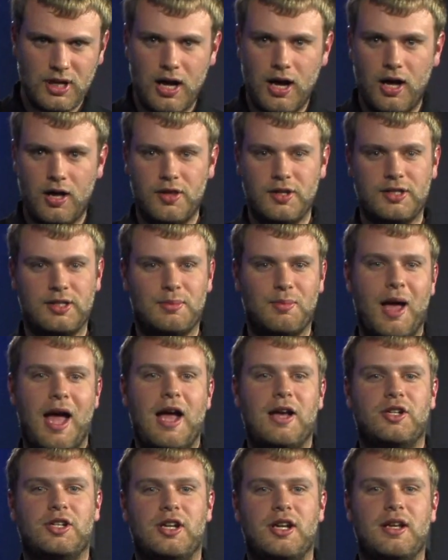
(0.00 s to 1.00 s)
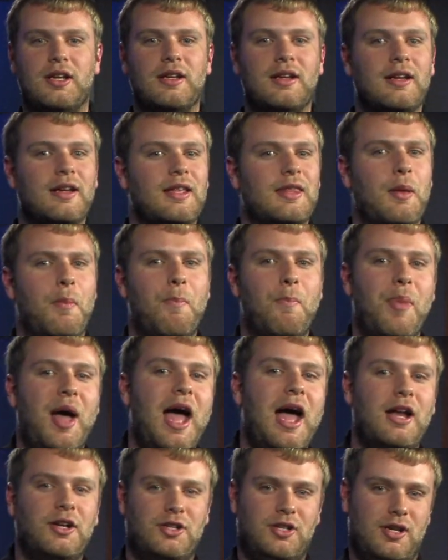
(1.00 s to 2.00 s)
All the smashing and the
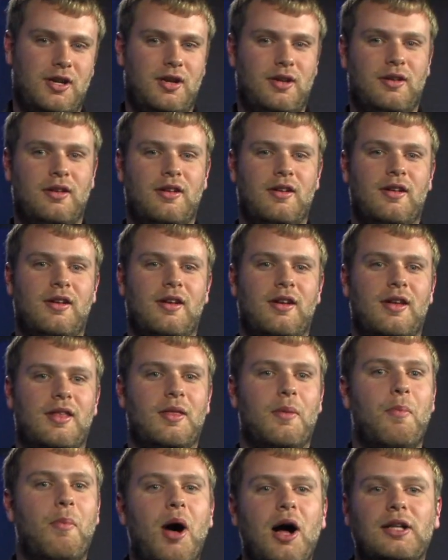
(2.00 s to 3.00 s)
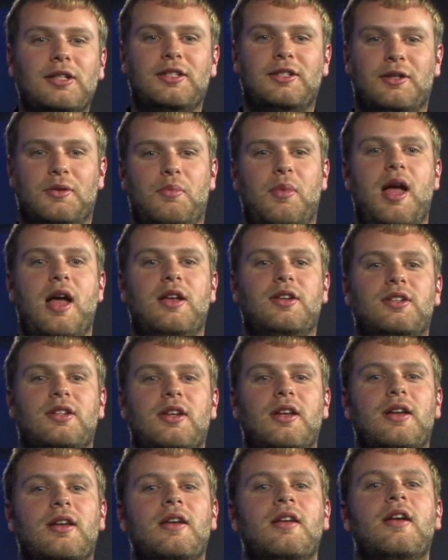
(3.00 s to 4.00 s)
bashing and the monster
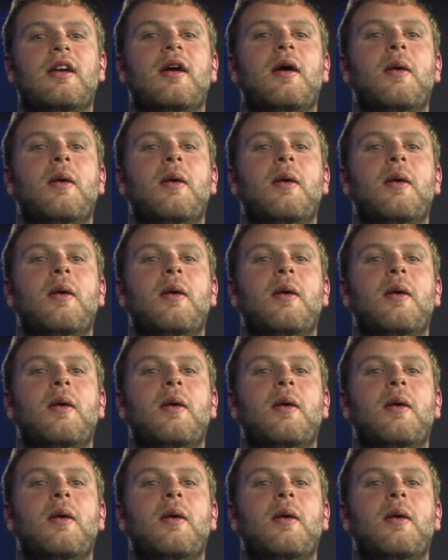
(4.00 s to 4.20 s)
mashing